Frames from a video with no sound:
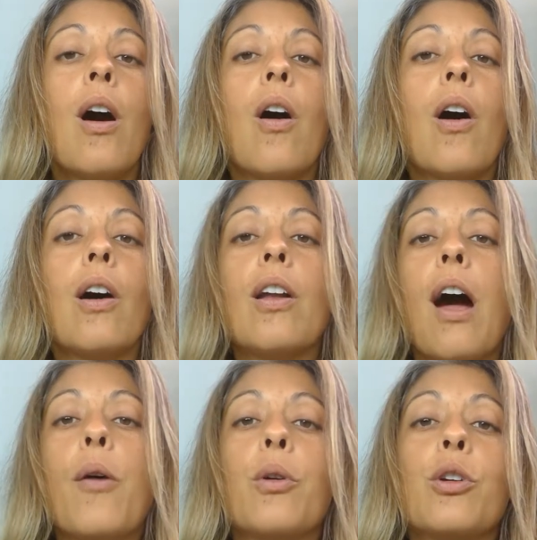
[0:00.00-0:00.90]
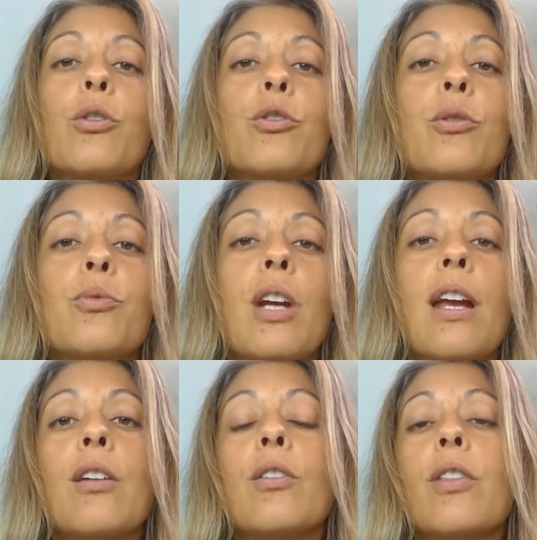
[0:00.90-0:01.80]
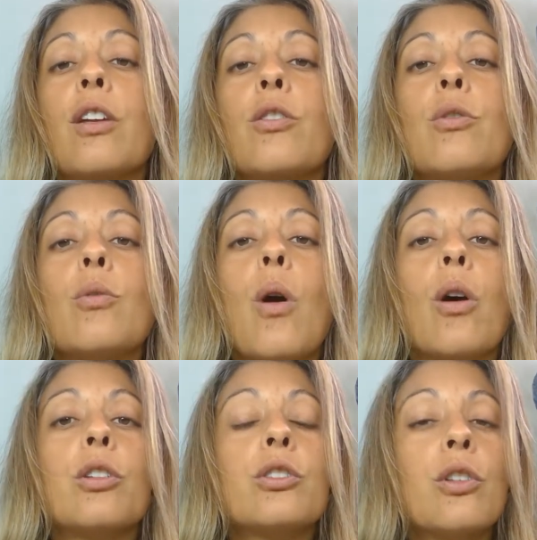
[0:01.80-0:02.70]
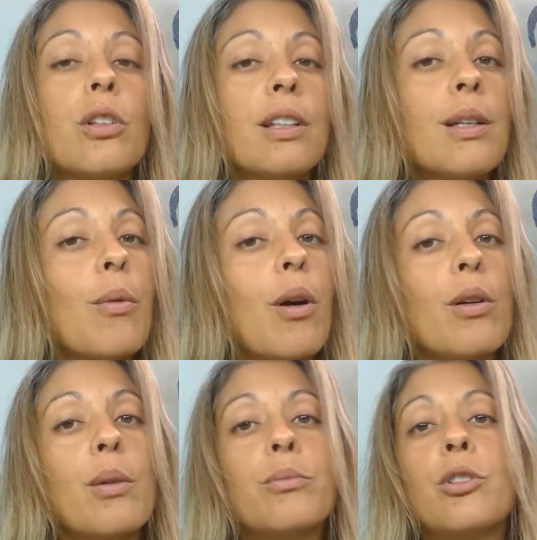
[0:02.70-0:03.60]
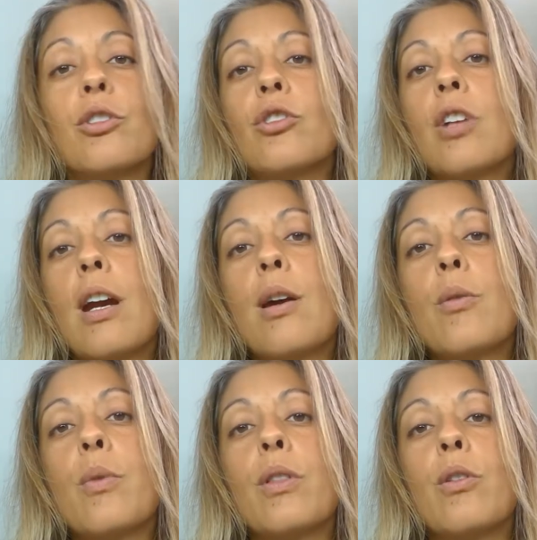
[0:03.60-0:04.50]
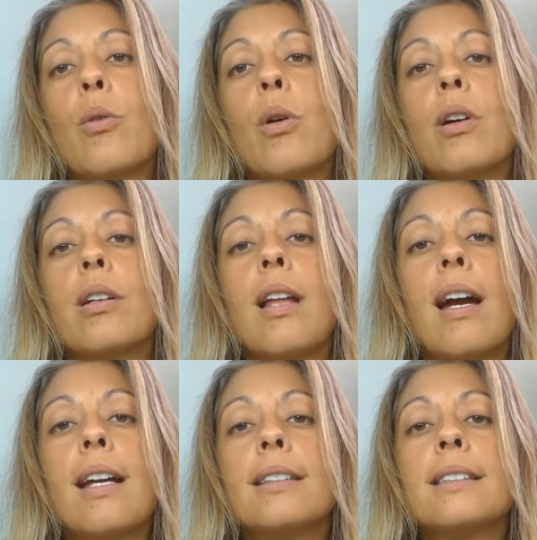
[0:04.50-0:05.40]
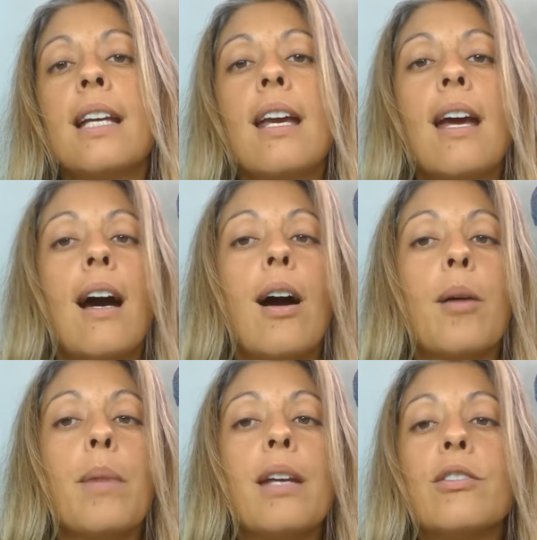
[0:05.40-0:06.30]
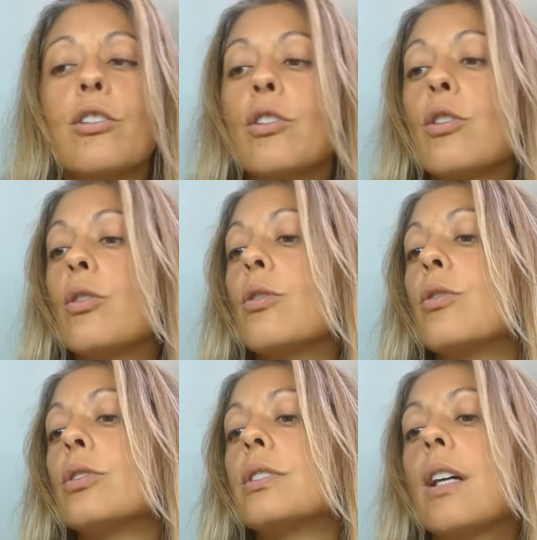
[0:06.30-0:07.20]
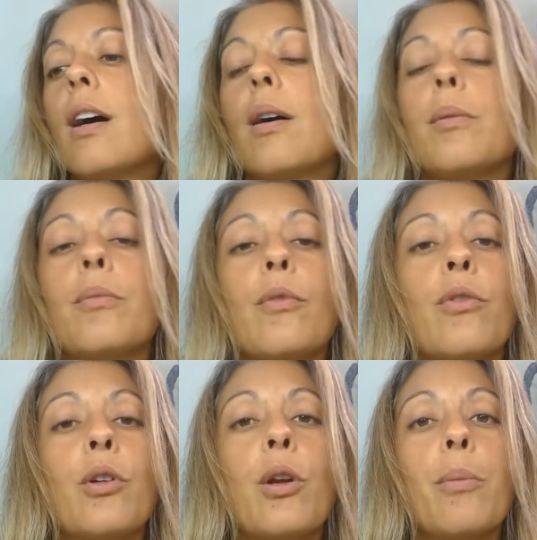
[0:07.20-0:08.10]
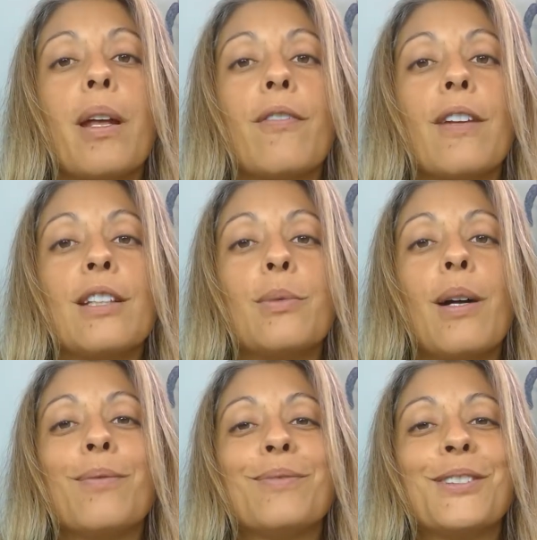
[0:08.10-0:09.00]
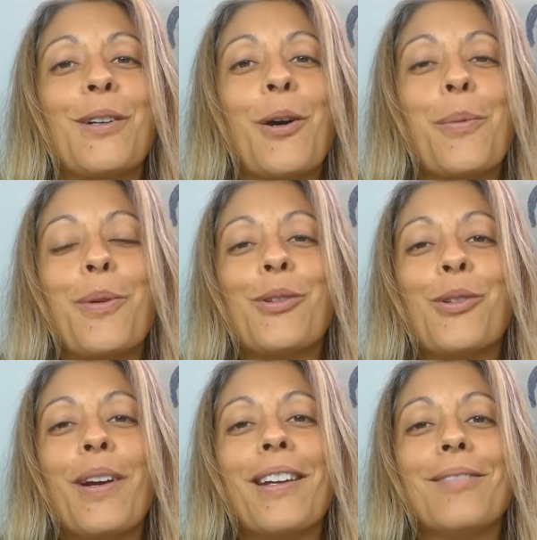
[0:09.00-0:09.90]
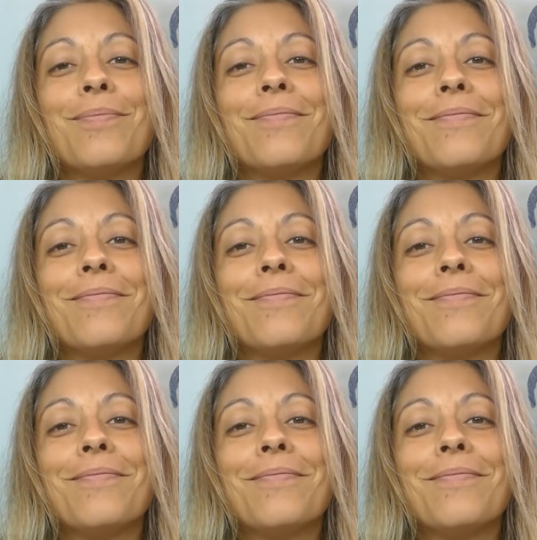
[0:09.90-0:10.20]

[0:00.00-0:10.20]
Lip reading: on our YouTube channel that you are certainly welcome to share with your clients and to use for your benefit as well. So I hope you enjoy it.